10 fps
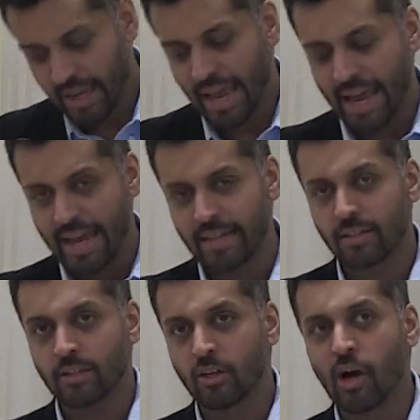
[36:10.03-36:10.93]
And,
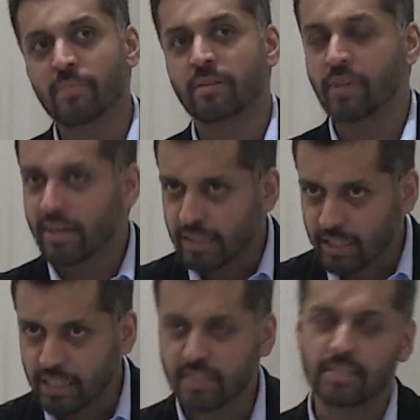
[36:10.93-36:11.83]
you know, I've been very
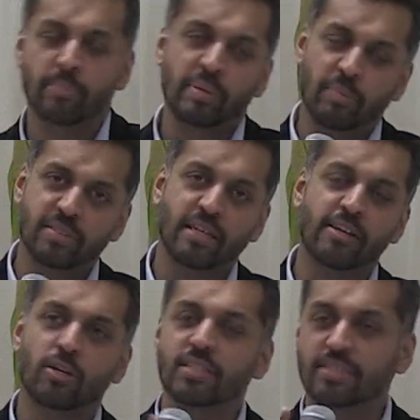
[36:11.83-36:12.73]
lucky. Some people say
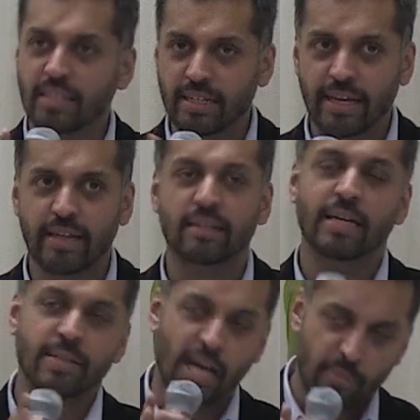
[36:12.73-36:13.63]
you're on
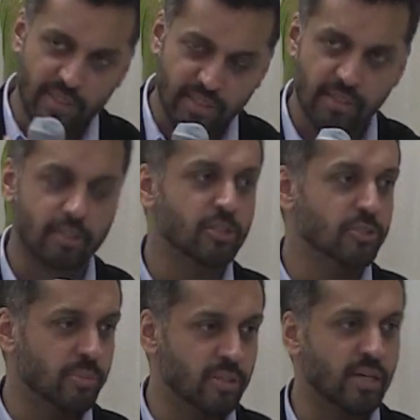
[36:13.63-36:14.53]
CNN. Now I'm a CNN
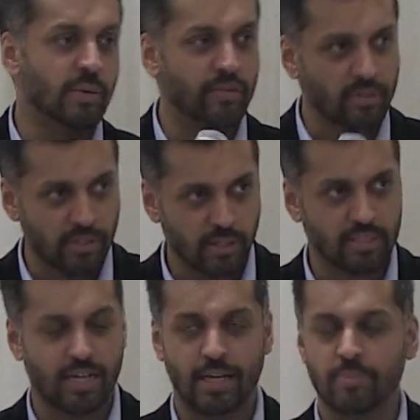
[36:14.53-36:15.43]
contributor. I write for the New
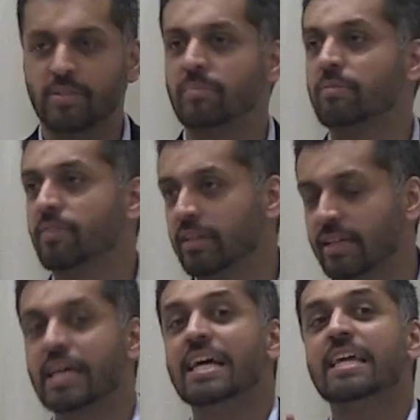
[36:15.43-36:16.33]
York Times. I've been very
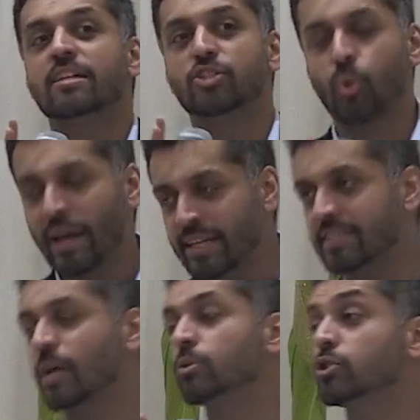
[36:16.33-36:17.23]
lucky. In the
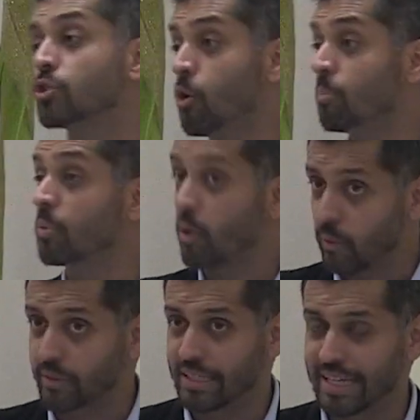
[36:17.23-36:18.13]
20s, I was so
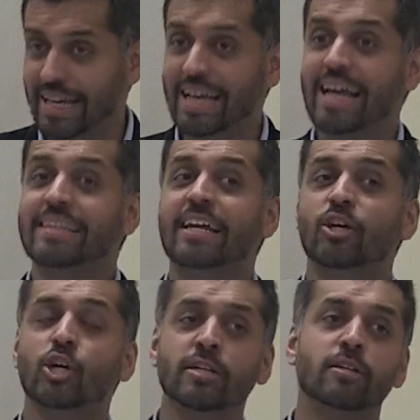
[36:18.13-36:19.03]
broke that I
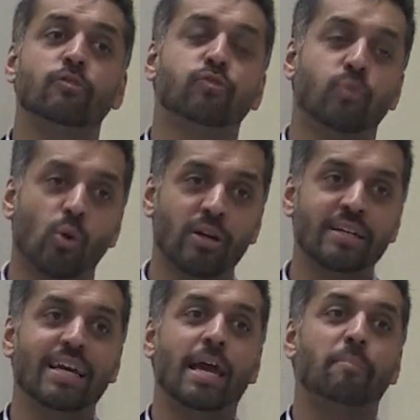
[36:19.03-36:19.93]
couldn't
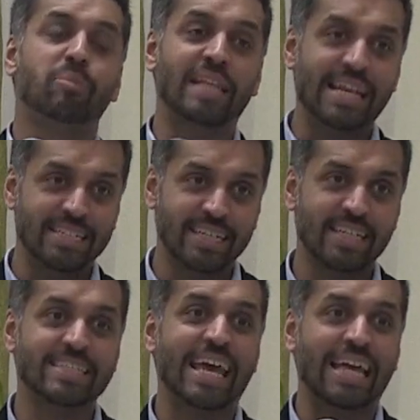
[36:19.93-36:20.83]
afford a plane
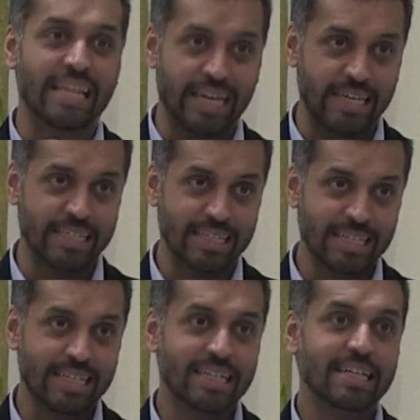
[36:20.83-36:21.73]
ticket to LA.
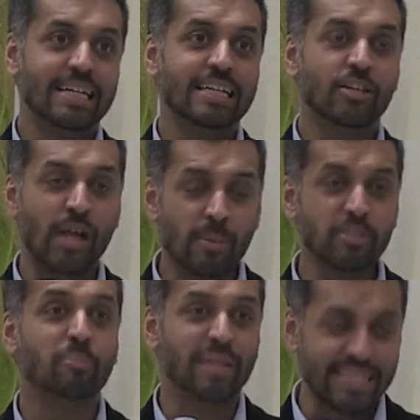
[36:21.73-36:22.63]
You know how
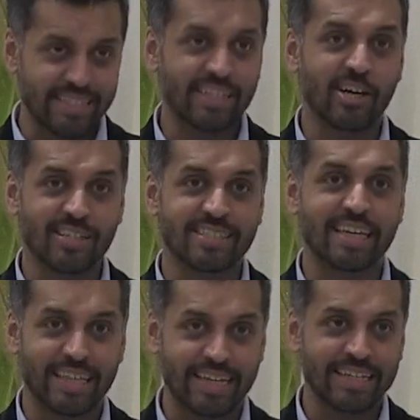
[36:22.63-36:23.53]
much a plane ticket cost
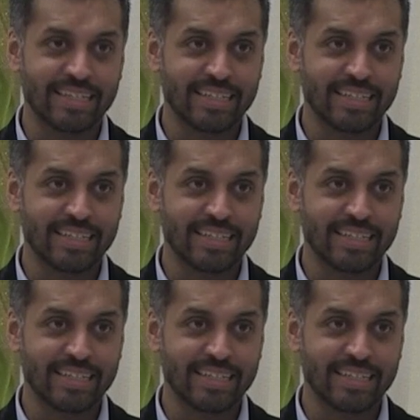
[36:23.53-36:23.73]
to LA?